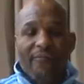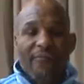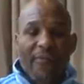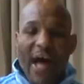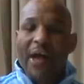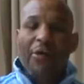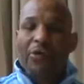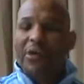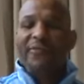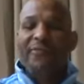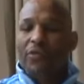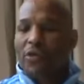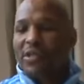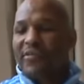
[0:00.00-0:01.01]
not only
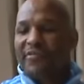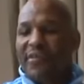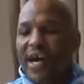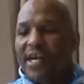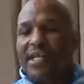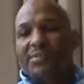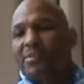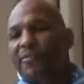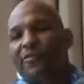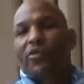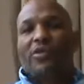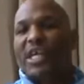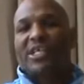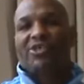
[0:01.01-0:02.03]
fought the fighters, but
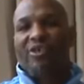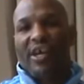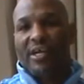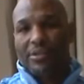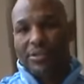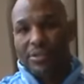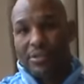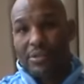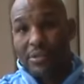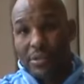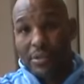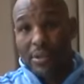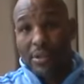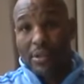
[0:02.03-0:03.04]
fought their trainers.
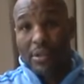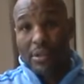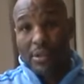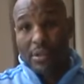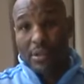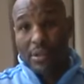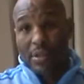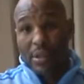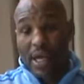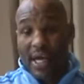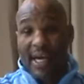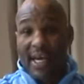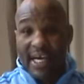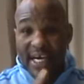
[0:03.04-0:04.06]

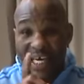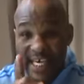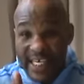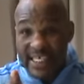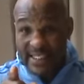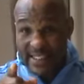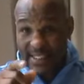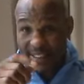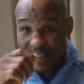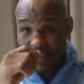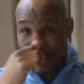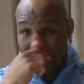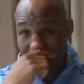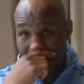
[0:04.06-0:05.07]
And at least
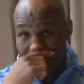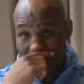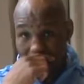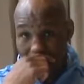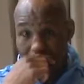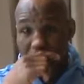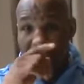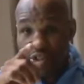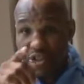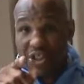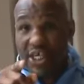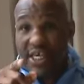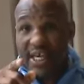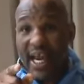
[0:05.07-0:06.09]
we can
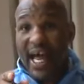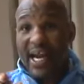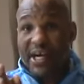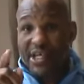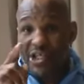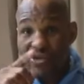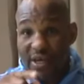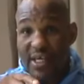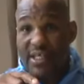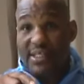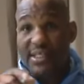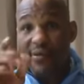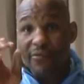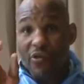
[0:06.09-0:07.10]
say that out of the
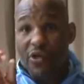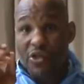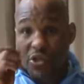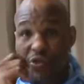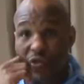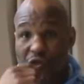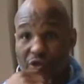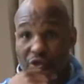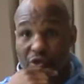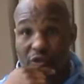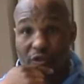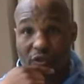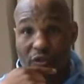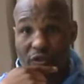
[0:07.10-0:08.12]
trainers that Roy Jones Jr.